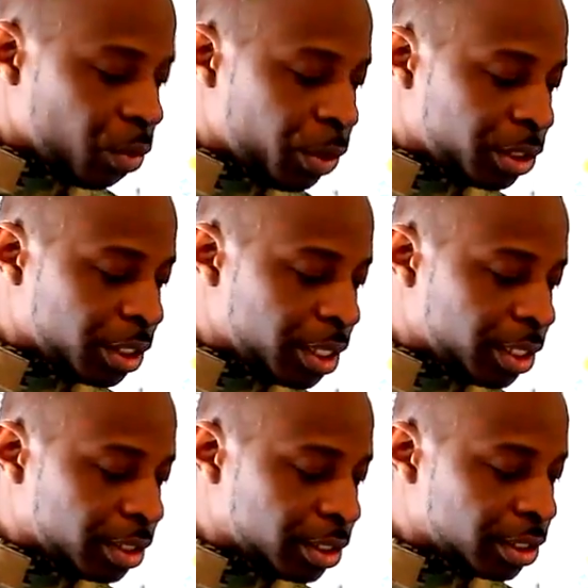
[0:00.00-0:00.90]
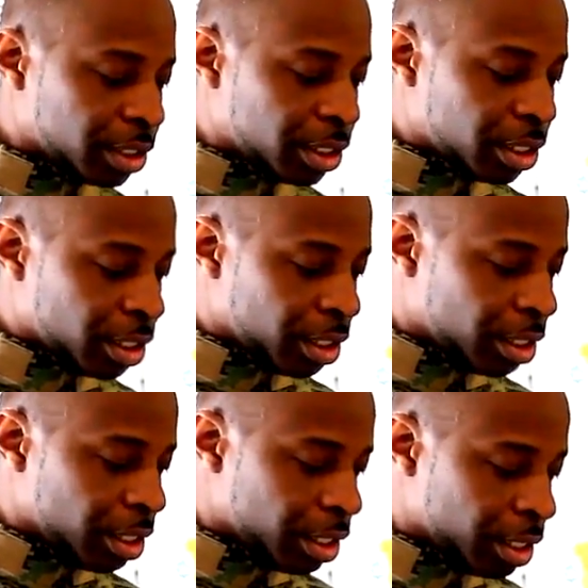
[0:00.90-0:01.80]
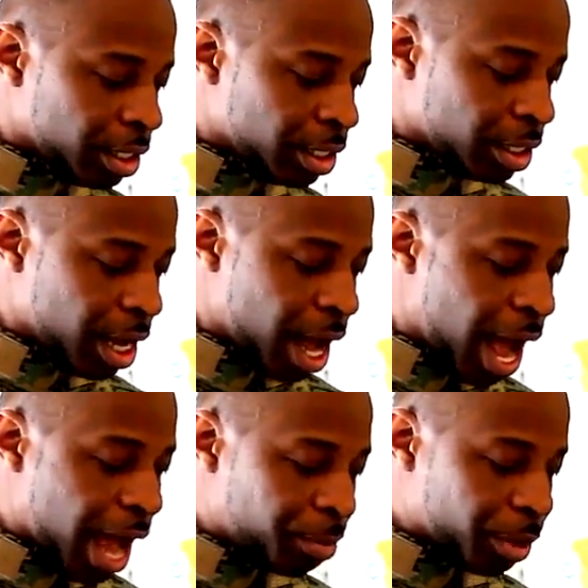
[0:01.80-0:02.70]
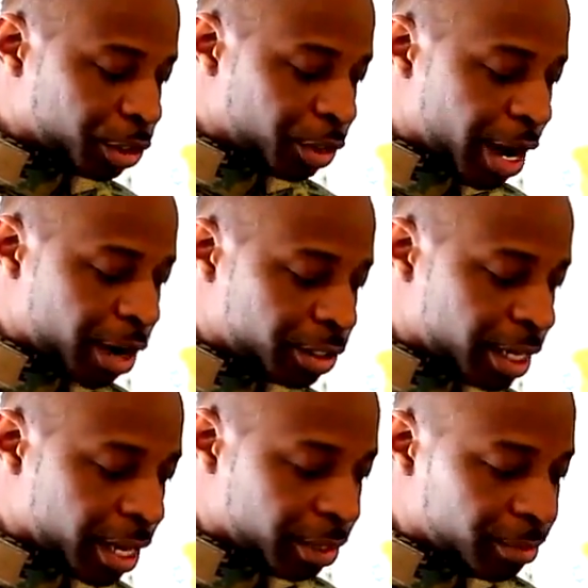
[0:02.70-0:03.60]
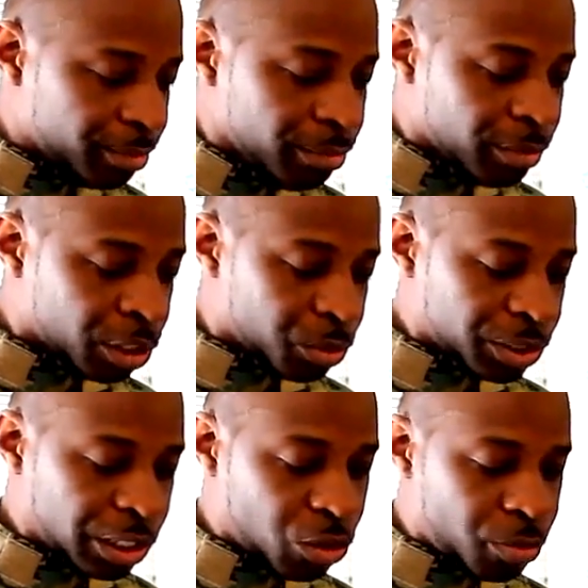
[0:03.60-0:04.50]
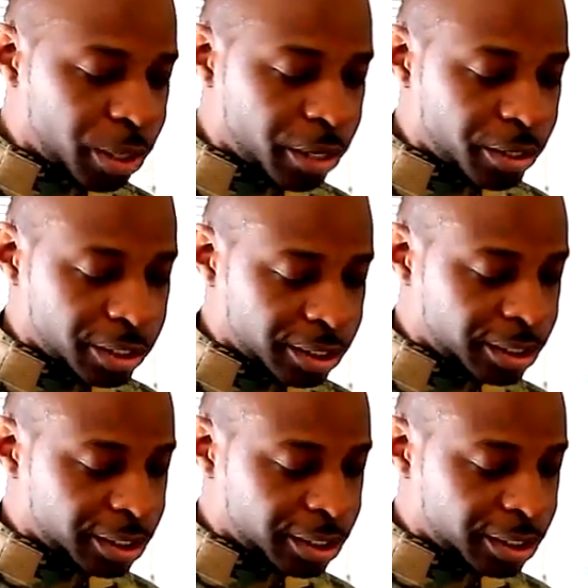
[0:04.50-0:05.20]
which is a high pressure air tank. This one's a little bigger. It's a